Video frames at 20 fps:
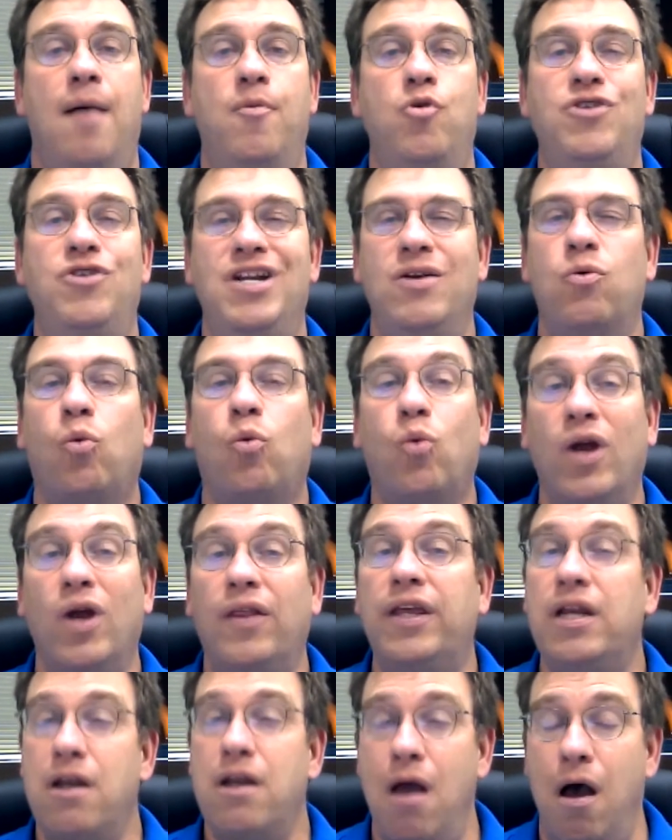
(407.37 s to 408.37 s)
who didn't
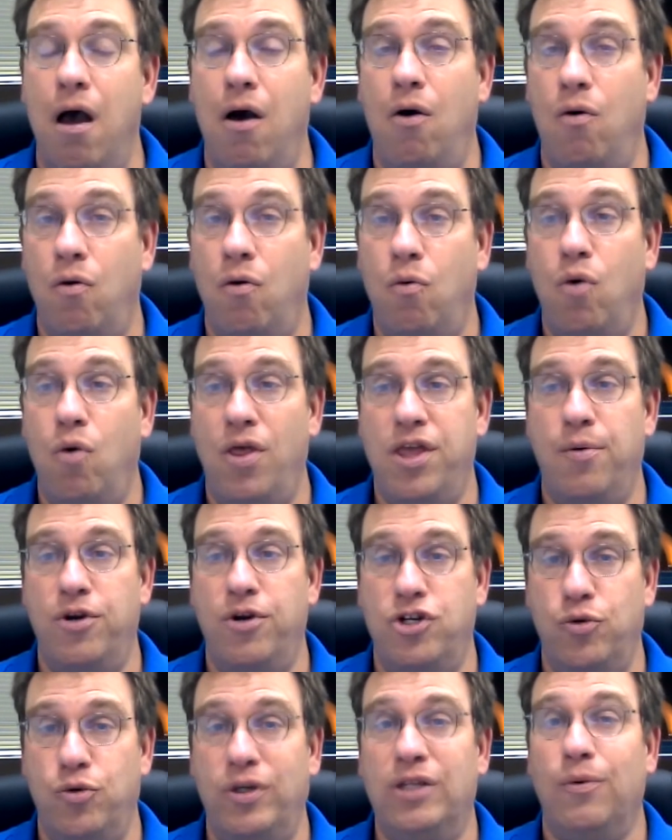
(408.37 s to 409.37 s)
really know what they
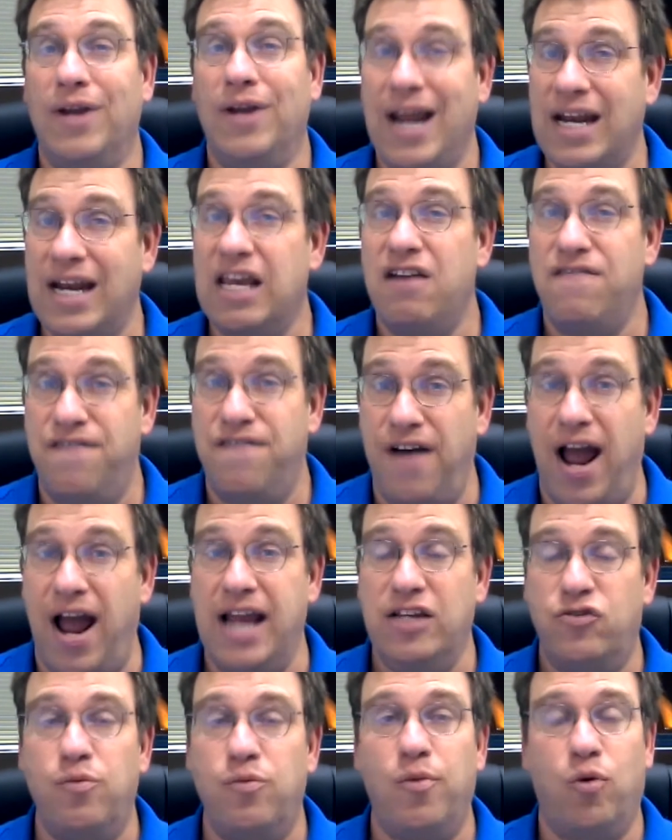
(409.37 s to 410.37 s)
were doing, they were getting
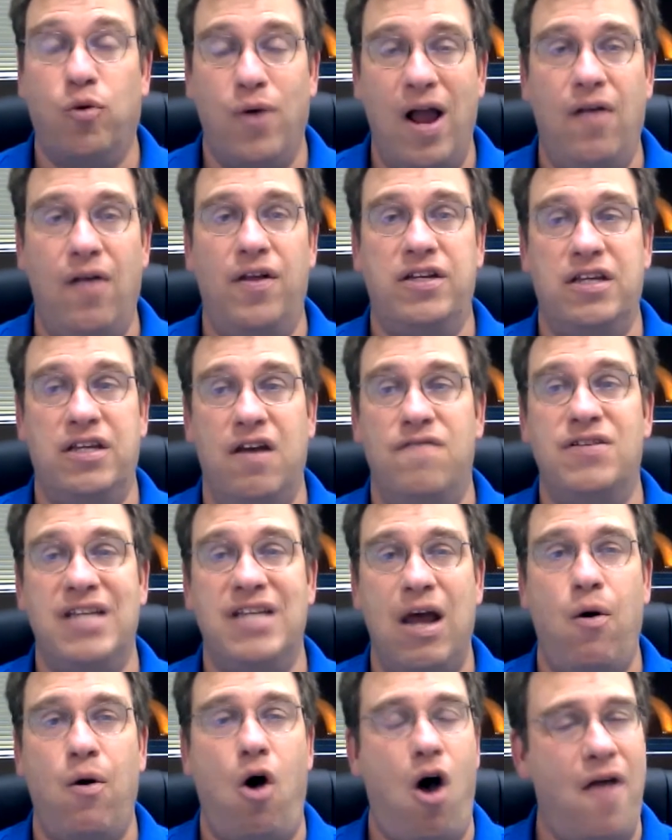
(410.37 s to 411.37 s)
advice from a relative, is
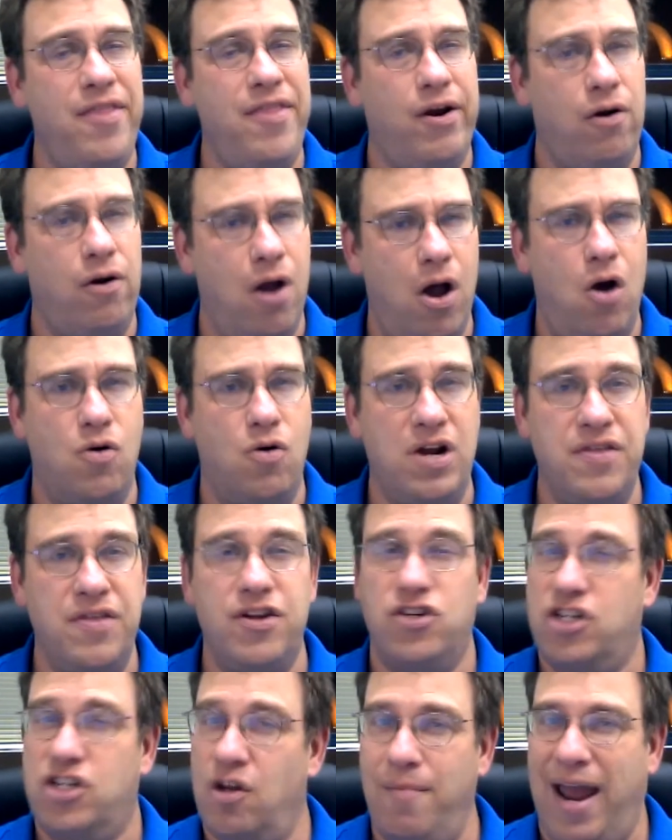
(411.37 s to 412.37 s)
now on their own and
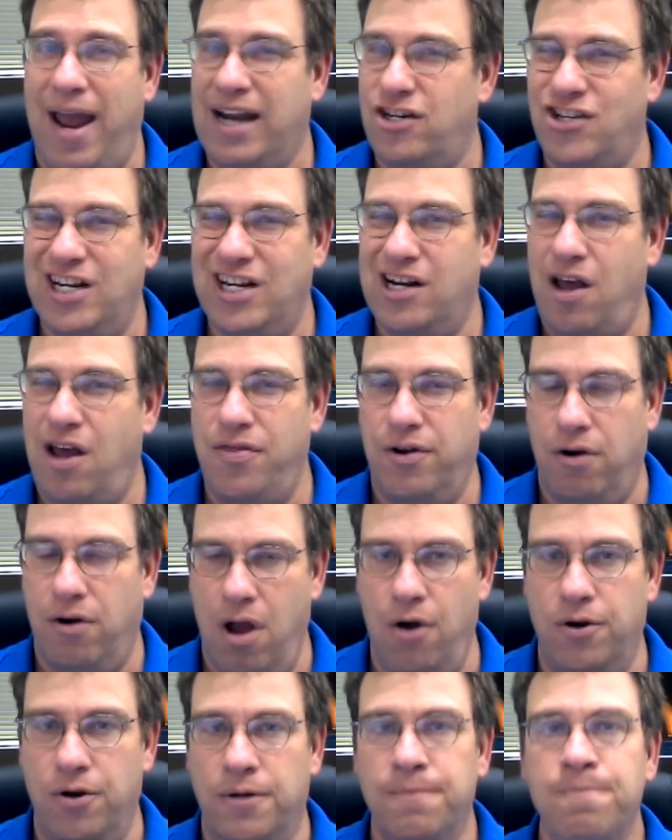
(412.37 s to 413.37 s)
they're still managing it on their
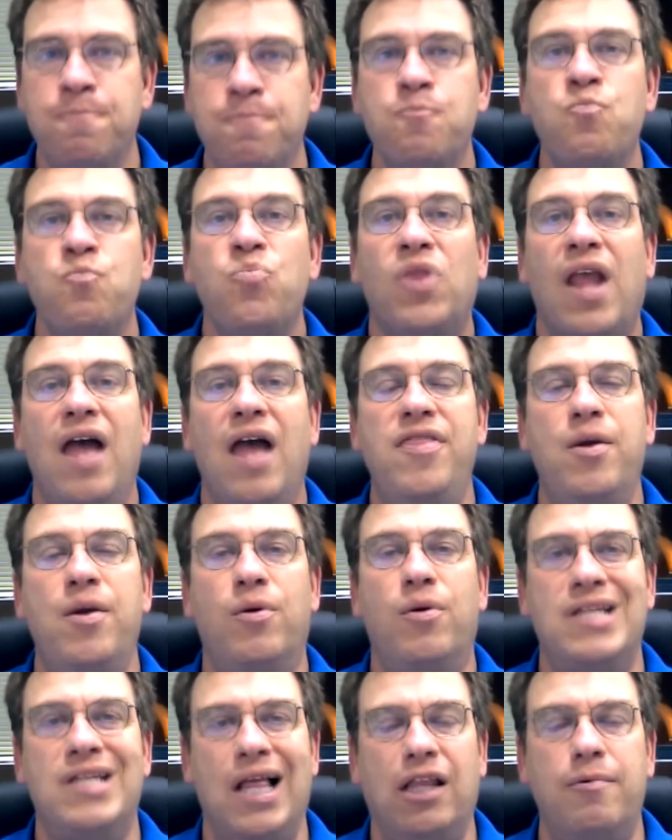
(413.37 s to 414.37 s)
own. And they
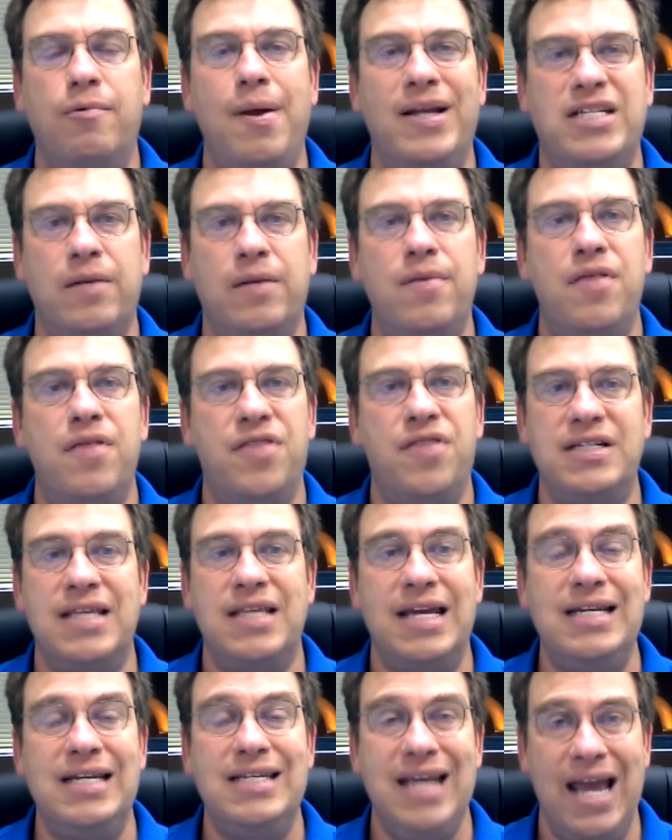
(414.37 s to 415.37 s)
were telling me about some of the things
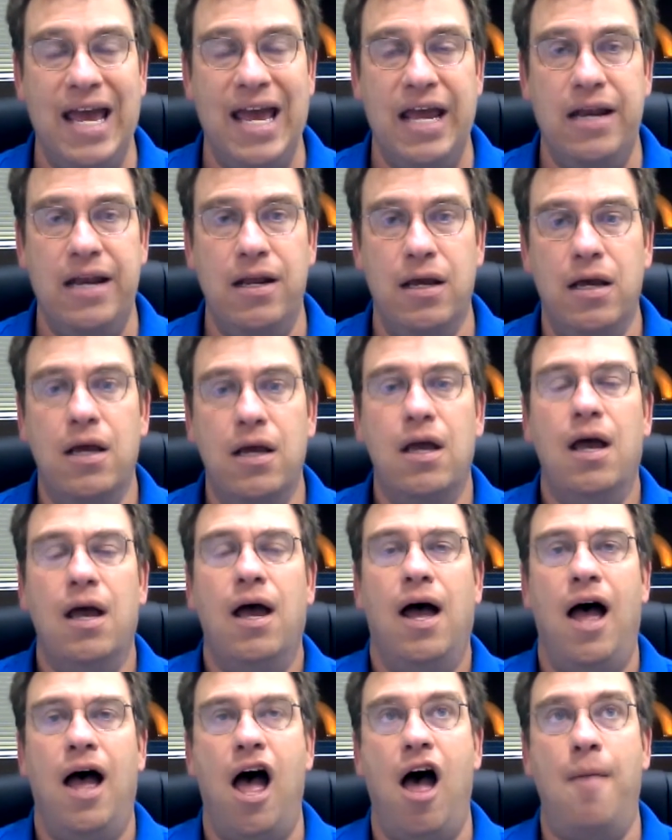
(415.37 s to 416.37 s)
they did.
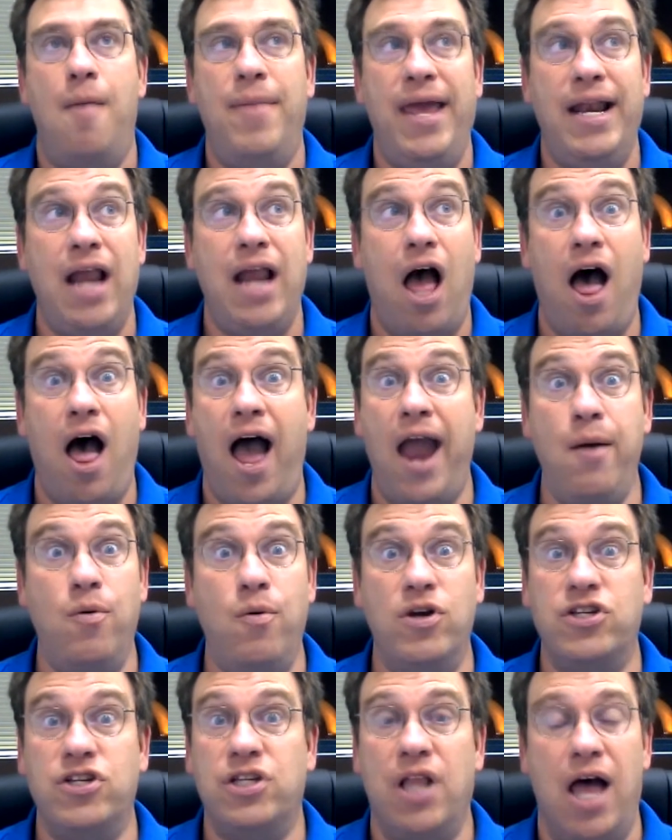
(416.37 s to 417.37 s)
And I
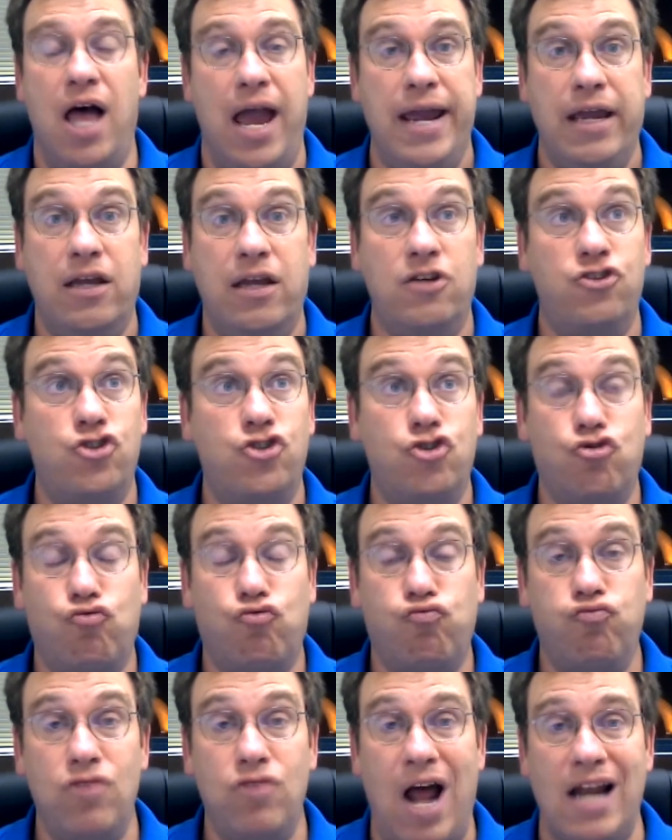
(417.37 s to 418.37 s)
was like,
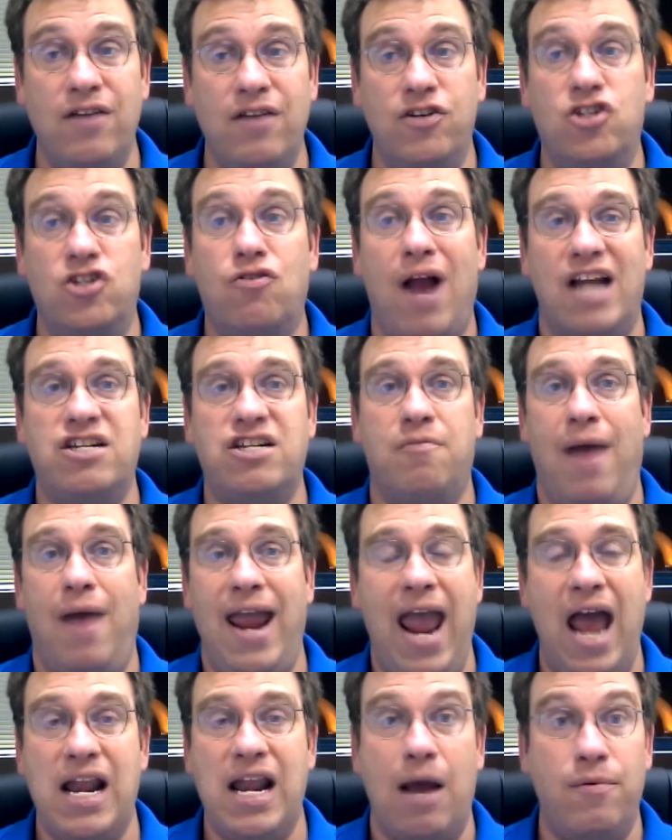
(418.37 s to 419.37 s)
not even scratching my
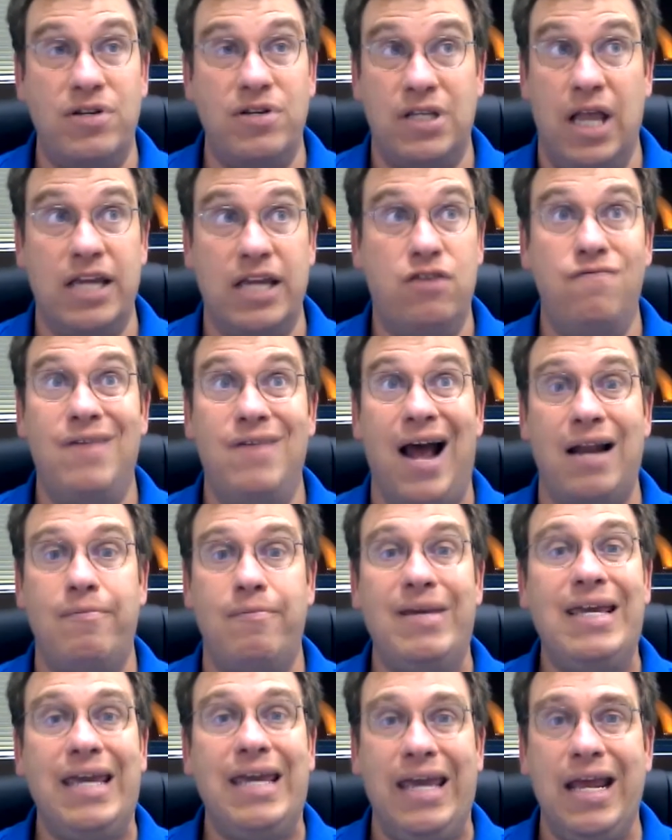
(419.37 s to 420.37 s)
head. I was like, you gotta
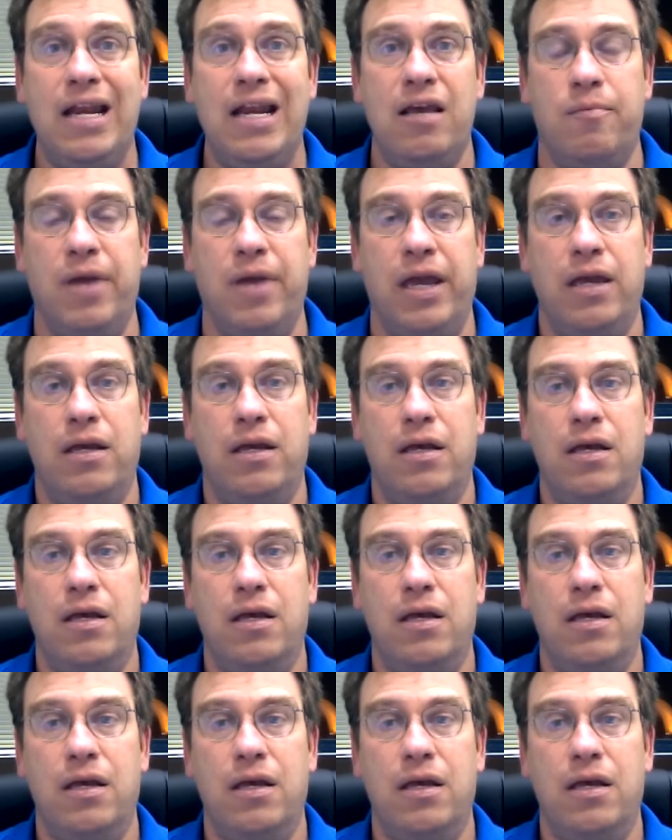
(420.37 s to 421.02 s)
be kidding me,